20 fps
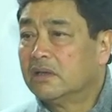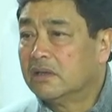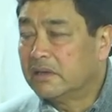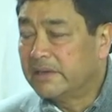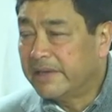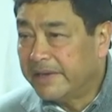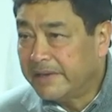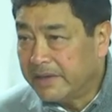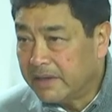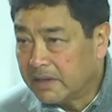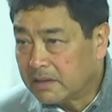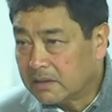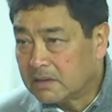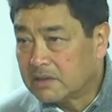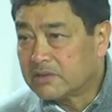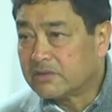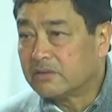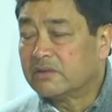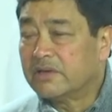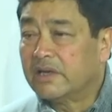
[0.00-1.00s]
ten
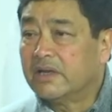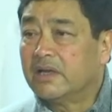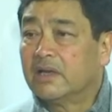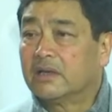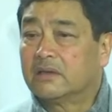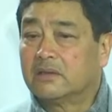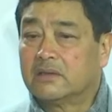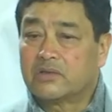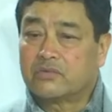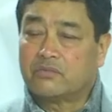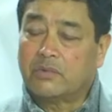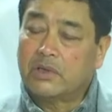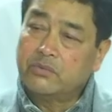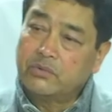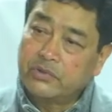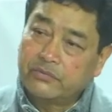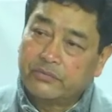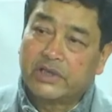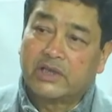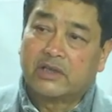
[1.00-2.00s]
acres or ten hectares, why
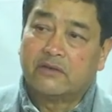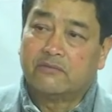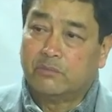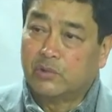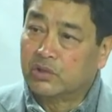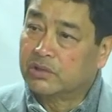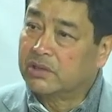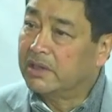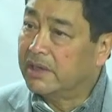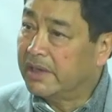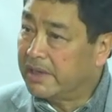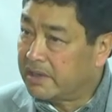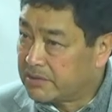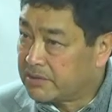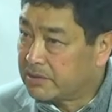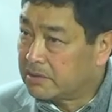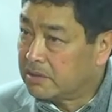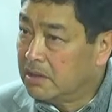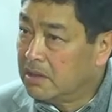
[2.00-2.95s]
would we give more than that, sir?